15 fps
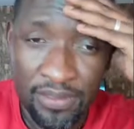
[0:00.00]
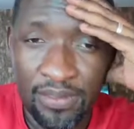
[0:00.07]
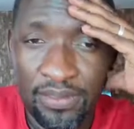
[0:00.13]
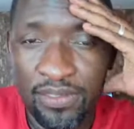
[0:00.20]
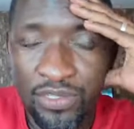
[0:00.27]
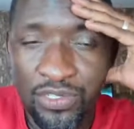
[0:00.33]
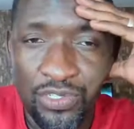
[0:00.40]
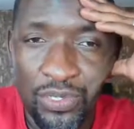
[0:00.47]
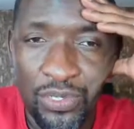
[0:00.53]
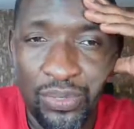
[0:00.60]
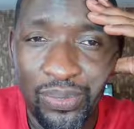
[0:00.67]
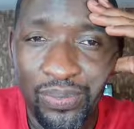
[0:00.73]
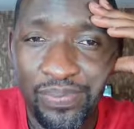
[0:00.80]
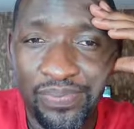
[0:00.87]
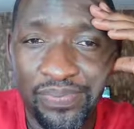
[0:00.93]
So
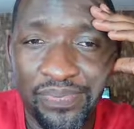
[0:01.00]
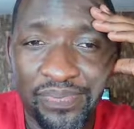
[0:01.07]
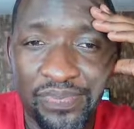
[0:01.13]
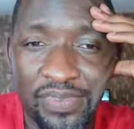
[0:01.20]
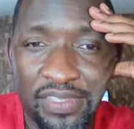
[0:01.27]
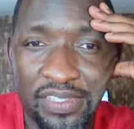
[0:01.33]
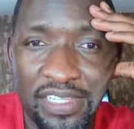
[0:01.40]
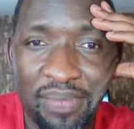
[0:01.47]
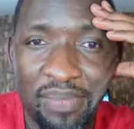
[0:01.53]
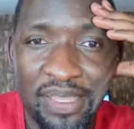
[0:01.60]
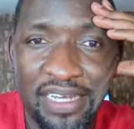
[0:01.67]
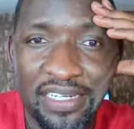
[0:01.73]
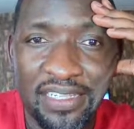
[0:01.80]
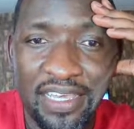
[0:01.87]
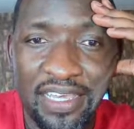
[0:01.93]
the
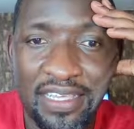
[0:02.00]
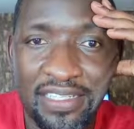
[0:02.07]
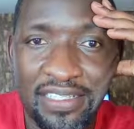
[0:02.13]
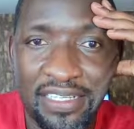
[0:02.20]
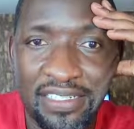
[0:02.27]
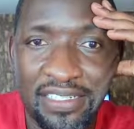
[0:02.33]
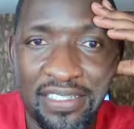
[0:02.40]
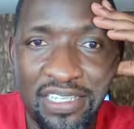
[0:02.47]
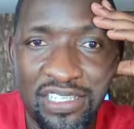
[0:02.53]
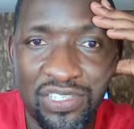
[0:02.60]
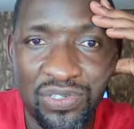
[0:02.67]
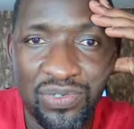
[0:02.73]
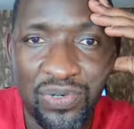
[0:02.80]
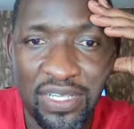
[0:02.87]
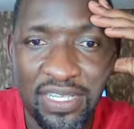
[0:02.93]
immediate thing is that this
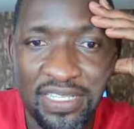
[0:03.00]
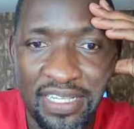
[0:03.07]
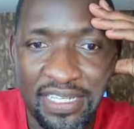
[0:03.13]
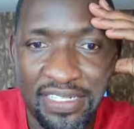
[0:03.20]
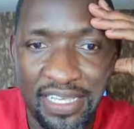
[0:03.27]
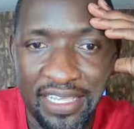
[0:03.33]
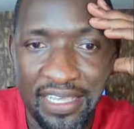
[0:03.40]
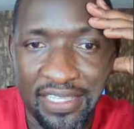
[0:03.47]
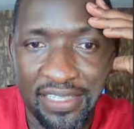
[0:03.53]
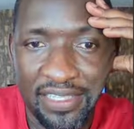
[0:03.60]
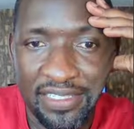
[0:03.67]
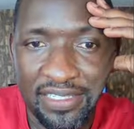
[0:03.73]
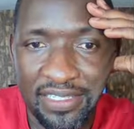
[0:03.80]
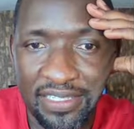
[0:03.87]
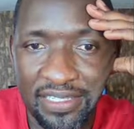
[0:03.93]
rook is attacking
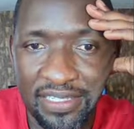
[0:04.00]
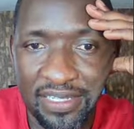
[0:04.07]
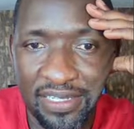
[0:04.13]
this